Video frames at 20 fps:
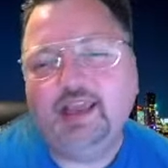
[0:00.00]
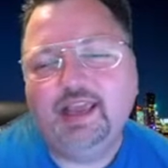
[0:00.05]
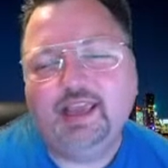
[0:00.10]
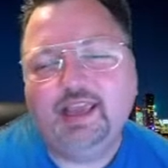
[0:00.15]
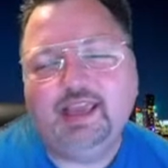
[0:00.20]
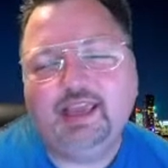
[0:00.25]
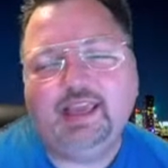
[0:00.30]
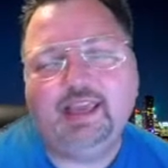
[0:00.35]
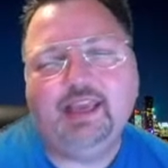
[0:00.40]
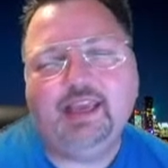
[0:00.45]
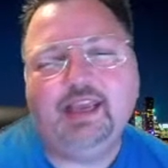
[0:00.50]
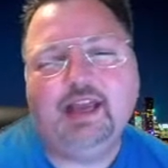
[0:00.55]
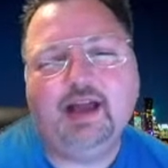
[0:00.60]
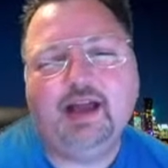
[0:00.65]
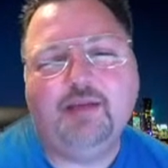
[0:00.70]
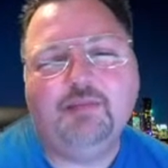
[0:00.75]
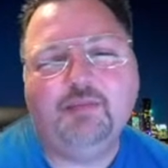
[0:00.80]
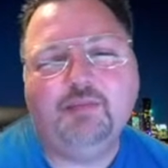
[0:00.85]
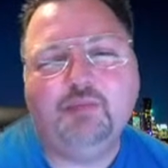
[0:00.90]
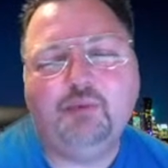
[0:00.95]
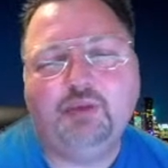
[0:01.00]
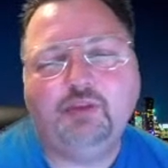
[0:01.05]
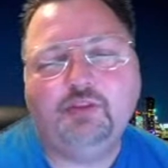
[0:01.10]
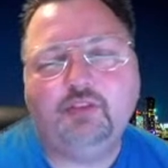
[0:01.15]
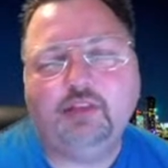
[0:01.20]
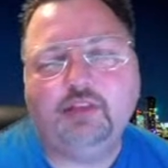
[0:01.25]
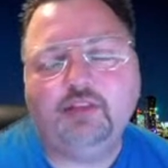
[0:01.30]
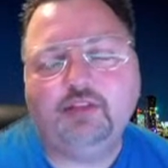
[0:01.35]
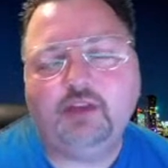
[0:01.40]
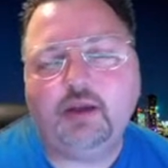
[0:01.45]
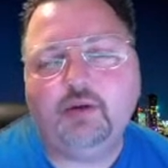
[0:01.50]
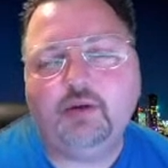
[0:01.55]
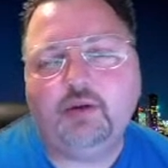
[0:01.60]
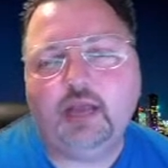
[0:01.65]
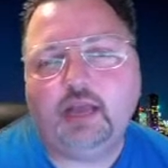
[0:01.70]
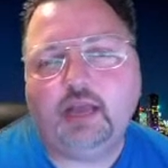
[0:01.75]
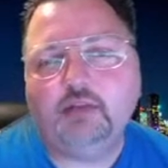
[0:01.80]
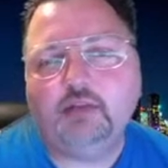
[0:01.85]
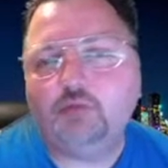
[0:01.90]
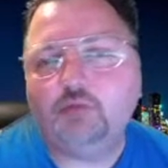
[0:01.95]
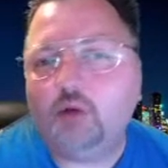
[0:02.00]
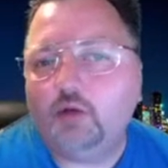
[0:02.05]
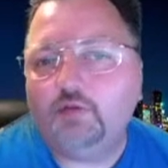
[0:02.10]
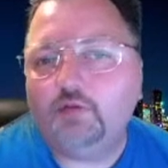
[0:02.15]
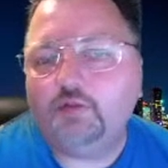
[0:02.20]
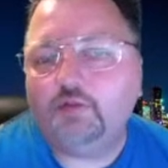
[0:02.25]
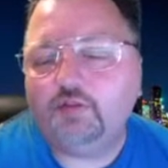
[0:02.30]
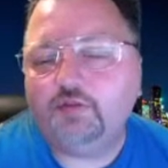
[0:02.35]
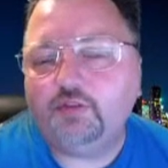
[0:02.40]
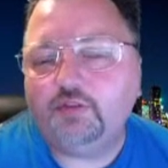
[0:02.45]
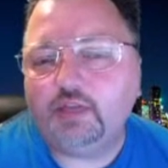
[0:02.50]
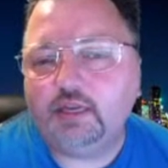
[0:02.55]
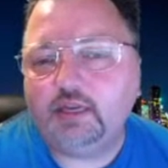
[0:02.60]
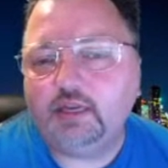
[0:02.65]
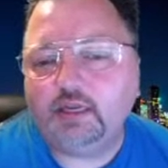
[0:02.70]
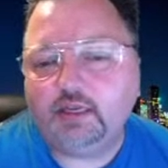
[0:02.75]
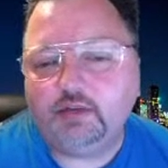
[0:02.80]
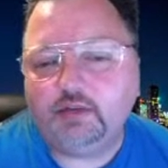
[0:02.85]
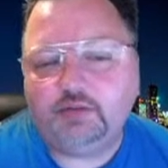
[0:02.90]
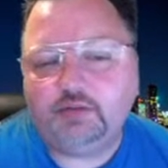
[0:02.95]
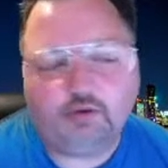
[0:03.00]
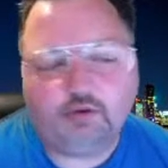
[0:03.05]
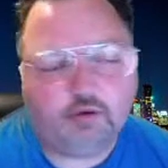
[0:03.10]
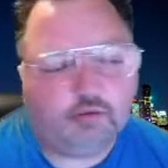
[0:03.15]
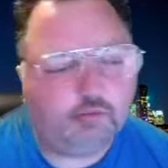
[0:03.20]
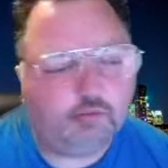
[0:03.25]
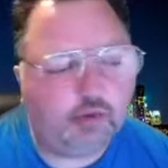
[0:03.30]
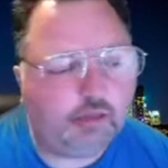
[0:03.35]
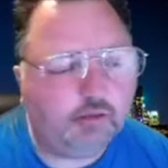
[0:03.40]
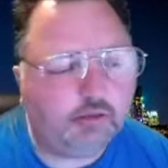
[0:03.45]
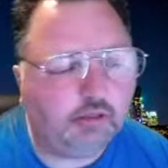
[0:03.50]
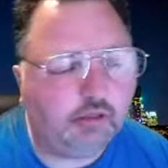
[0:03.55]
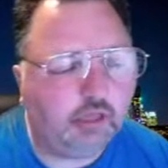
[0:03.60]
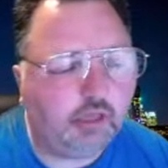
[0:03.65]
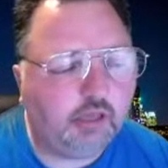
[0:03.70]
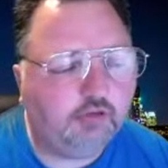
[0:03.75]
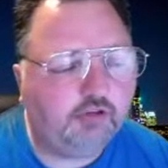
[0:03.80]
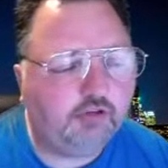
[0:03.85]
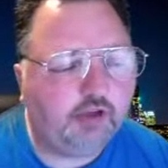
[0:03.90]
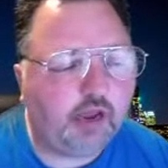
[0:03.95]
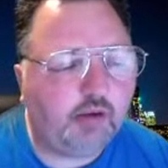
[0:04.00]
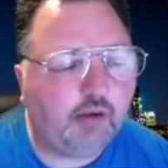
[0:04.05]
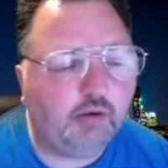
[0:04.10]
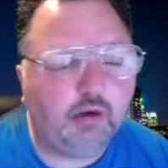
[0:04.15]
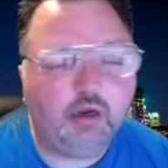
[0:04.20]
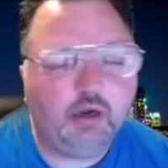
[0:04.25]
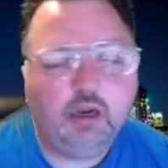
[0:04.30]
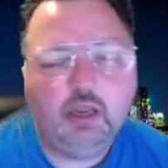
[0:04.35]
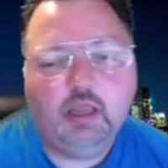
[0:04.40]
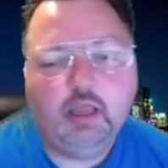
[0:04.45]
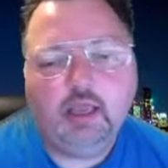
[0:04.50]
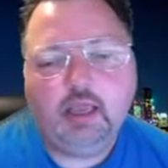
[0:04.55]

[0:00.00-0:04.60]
He puts these out at 12:15 Eastern around the lunch hour,